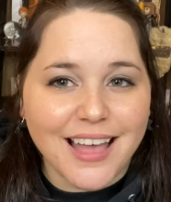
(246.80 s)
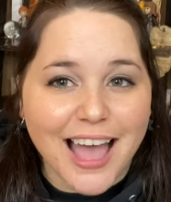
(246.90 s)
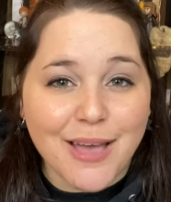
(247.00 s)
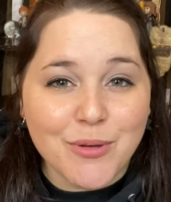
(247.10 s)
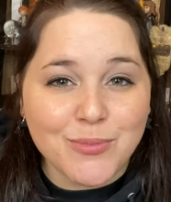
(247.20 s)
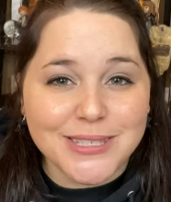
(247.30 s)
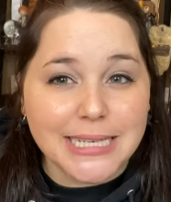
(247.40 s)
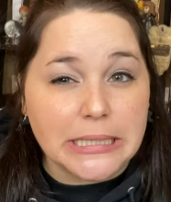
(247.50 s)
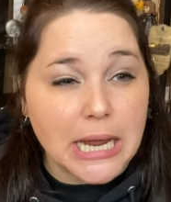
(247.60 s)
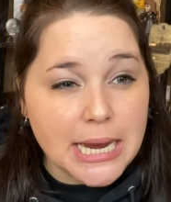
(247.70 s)
I'm almost like
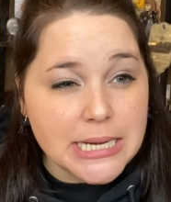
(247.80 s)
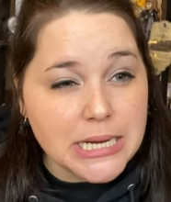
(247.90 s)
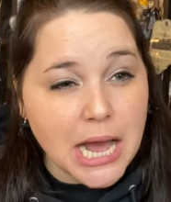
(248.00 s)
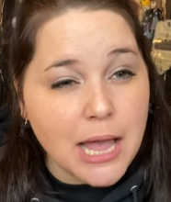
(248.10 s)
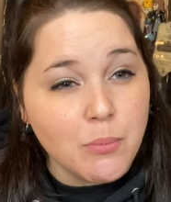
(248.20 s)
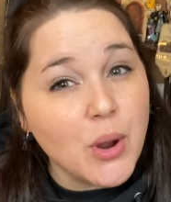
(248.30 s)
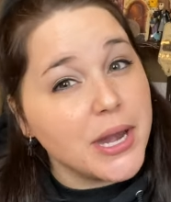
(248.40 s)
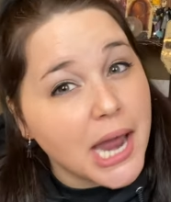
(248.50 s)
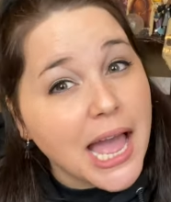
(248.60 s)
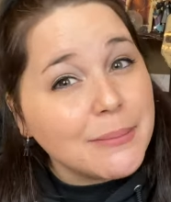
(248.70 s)

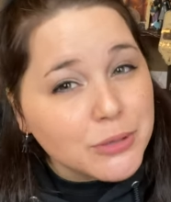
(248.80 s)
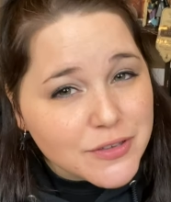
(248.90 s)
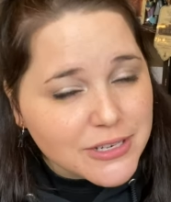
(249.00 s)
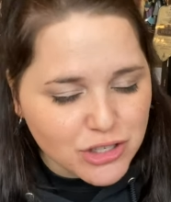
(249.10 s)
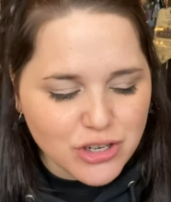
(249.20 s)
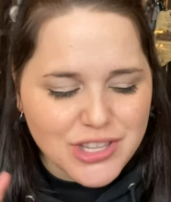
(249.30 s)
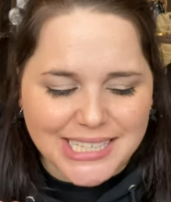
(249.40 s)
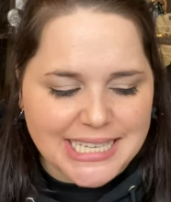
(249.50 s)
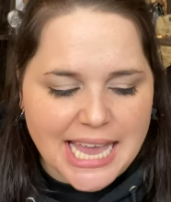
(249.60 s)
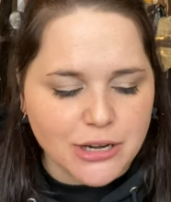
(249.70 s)
99.9% sure
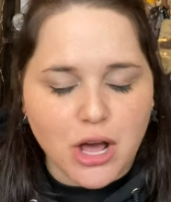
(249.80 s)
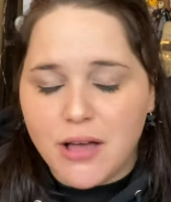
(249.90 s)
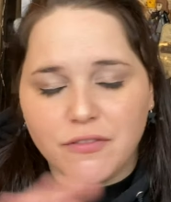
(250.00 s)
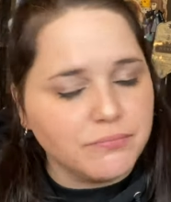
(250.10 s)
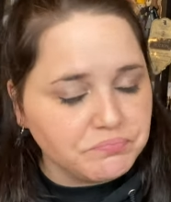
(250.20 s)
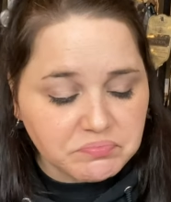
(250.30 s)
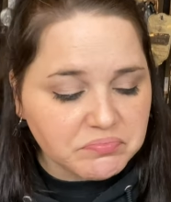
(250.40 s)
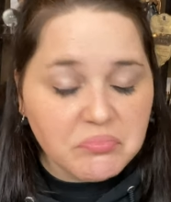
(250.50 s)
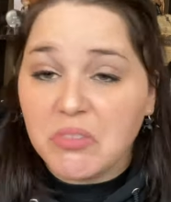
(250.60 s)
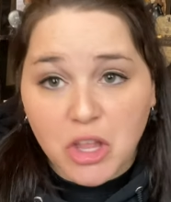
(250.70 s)
that's Gandalf.
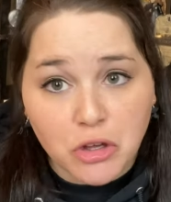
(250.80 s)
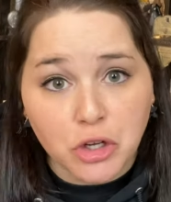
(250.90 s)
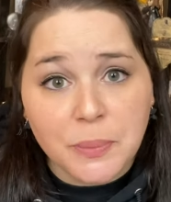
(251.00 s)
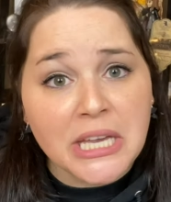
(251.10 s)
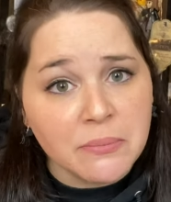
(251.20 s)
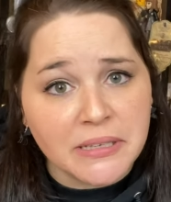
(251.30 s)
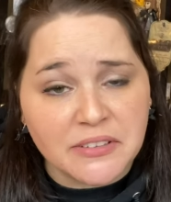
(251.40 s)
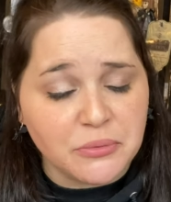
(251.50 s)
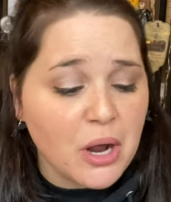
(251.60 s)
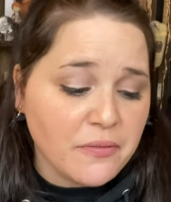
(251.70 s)
Could be
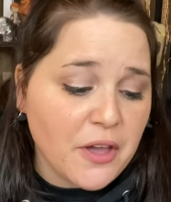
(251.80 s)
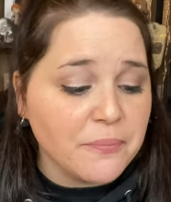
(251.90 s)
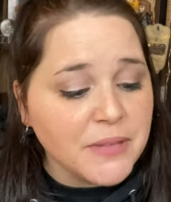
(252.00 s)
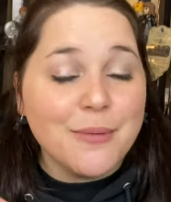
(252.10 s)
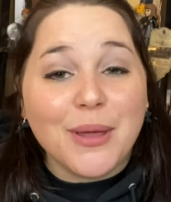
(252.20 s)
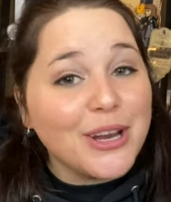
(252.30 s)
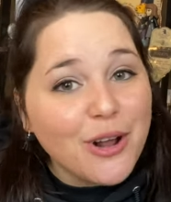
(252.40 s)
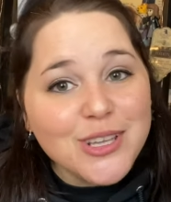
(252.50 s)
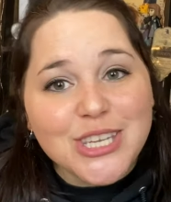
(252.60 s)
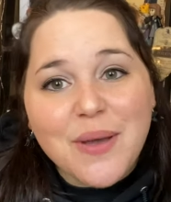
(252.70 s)
completely wrong though. But it
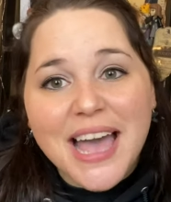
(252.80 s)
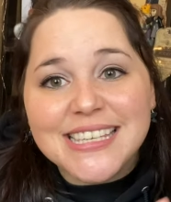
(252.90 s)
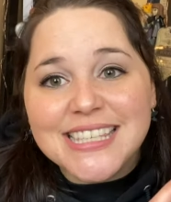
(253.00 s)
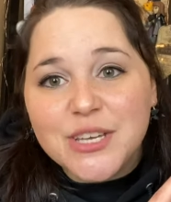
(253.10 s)
also has the